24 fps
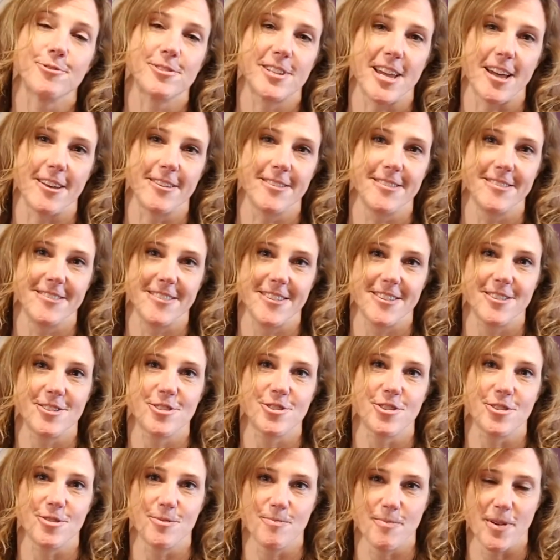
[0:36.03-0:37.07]
talent and
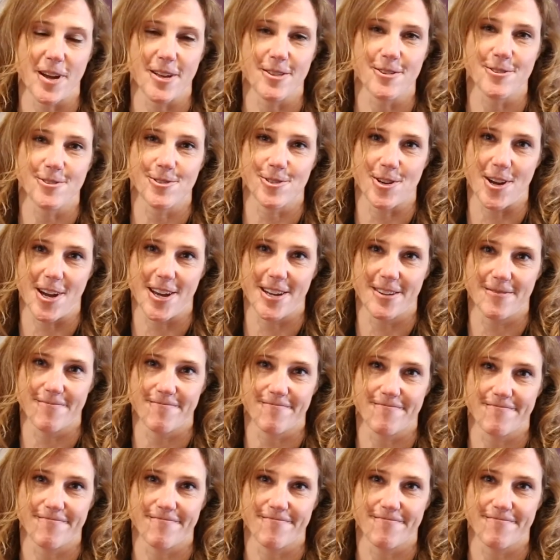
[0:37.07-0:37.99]
shouldn't bother trying.